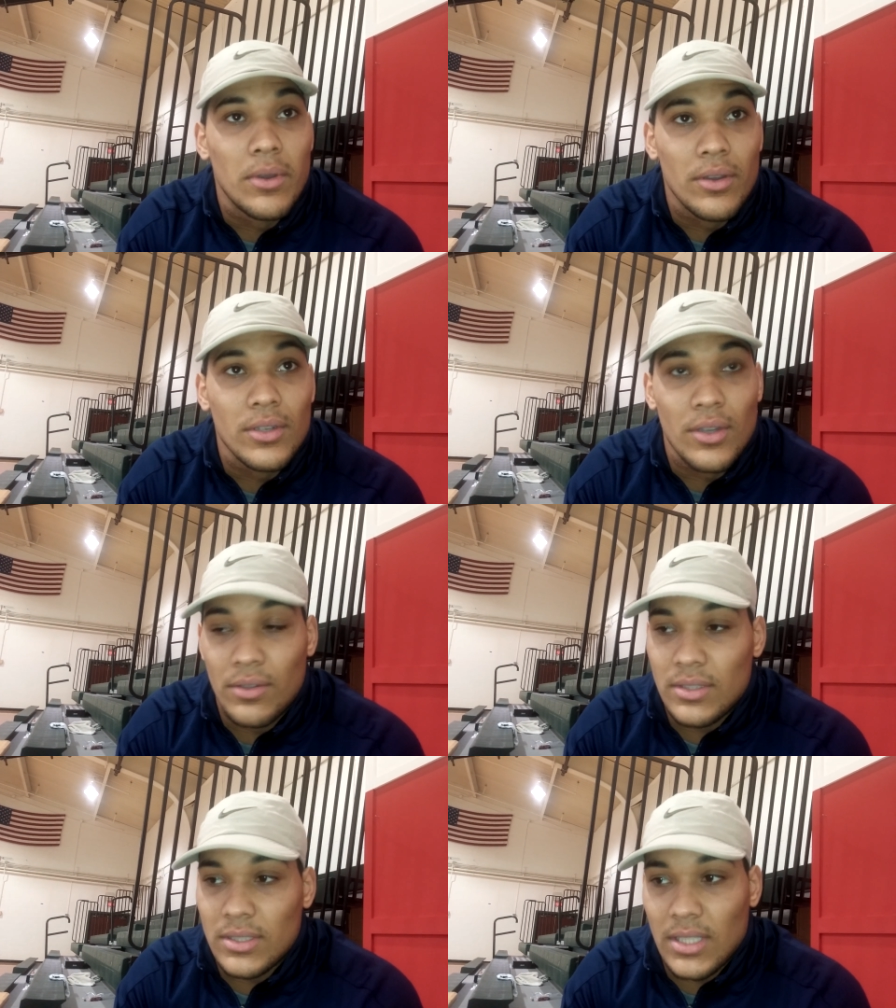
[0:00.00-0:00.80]
chemo, you
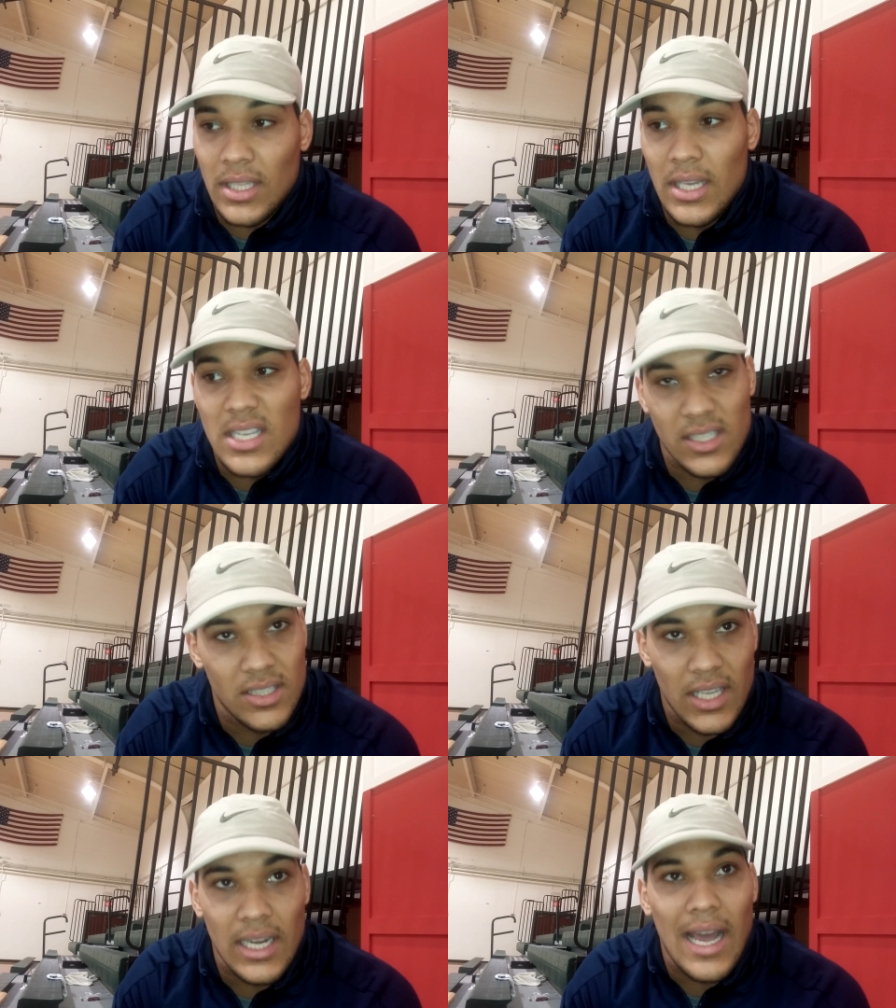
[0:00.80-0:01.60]
know, just keys
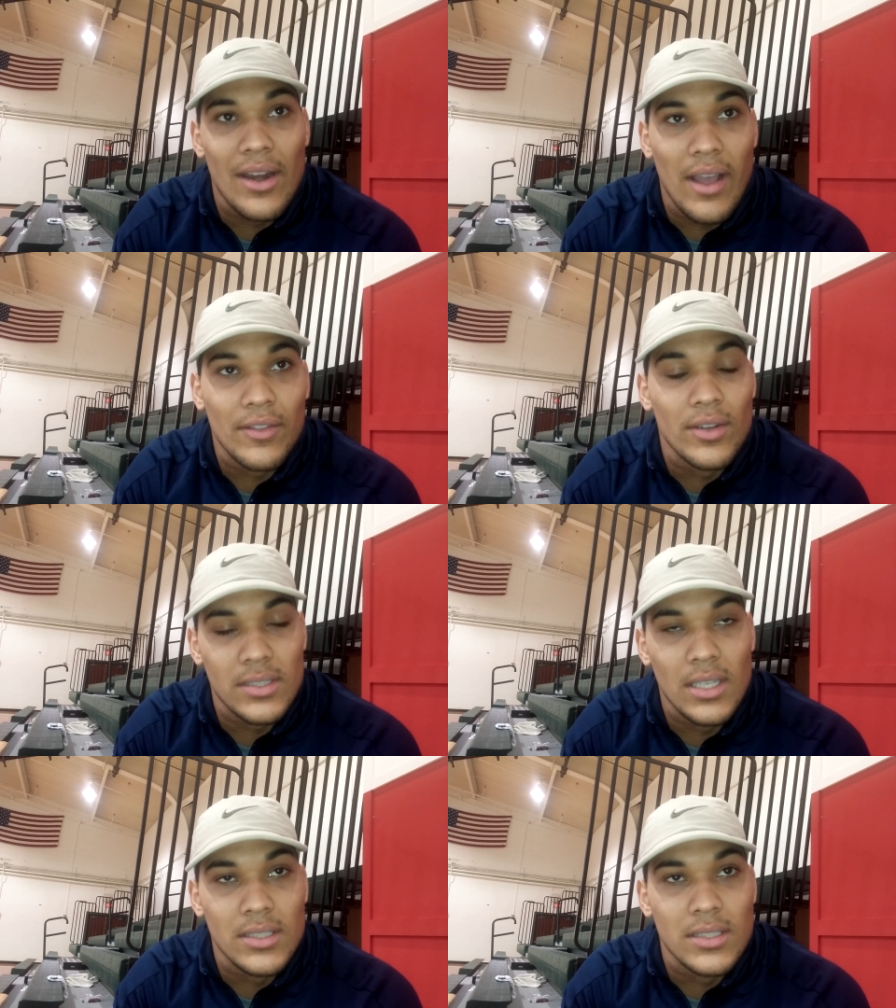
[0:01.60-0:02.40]
is to get it out of you
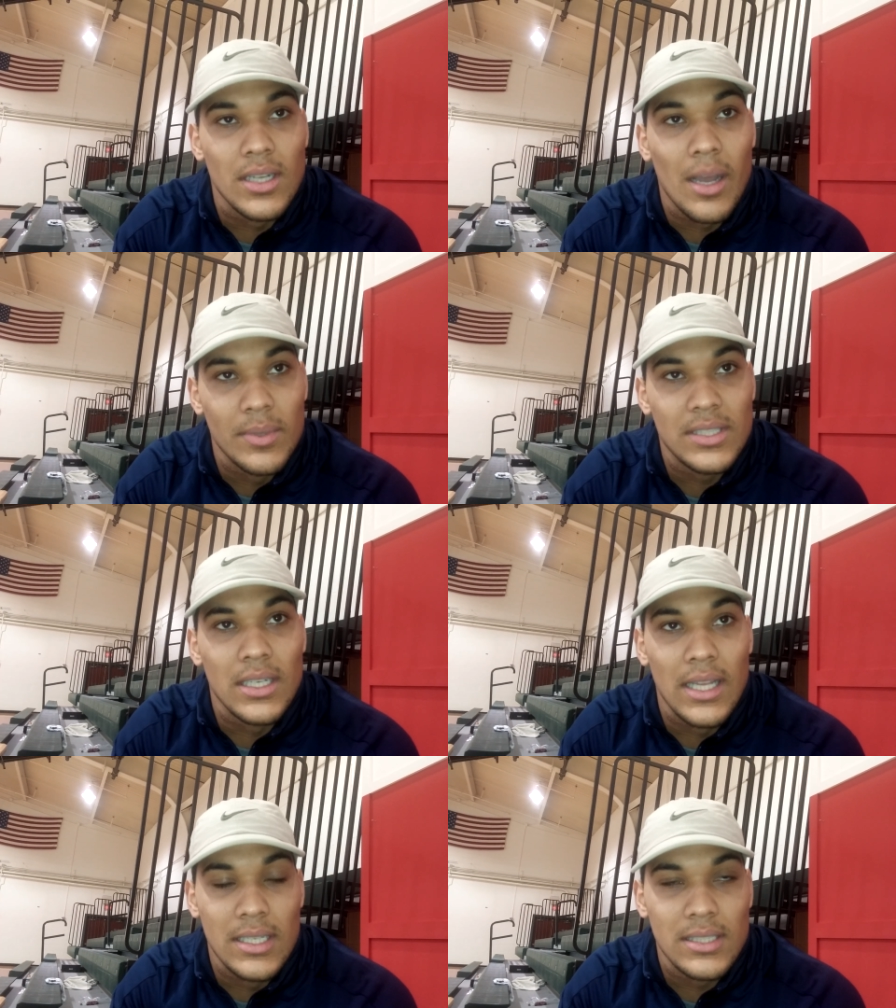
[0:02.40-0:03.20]
after it does its job
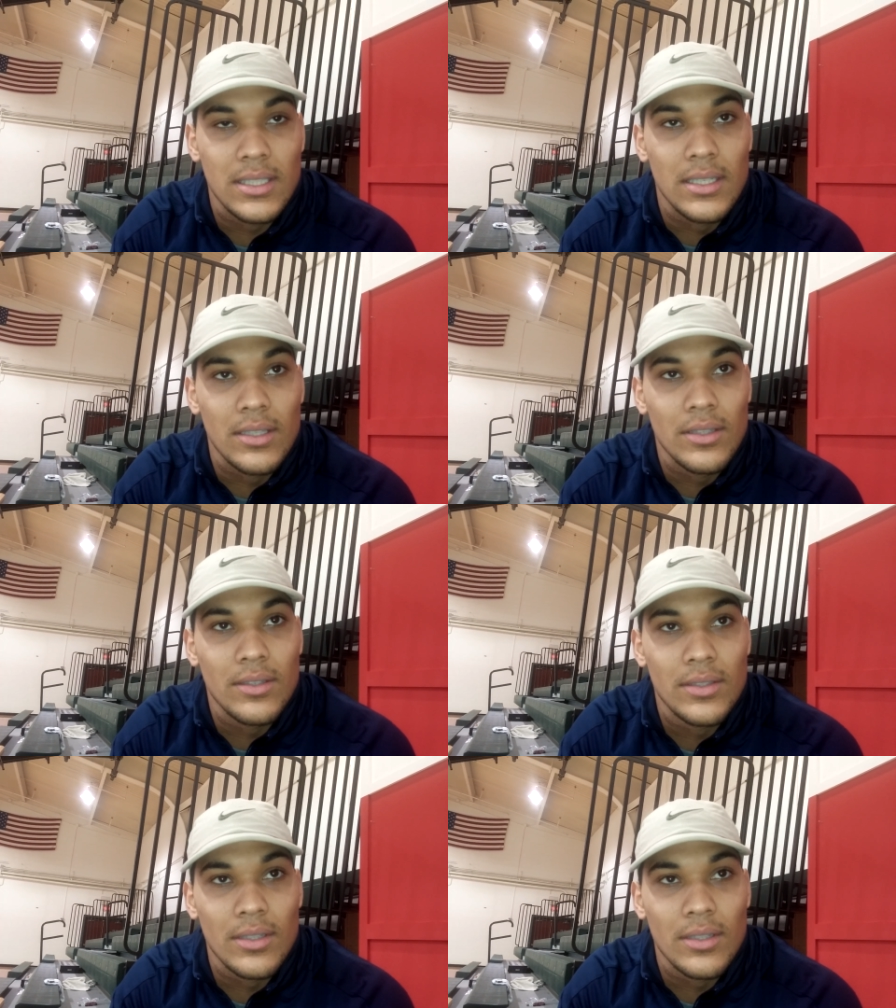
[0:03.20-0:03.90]
instead of letting it sit in you.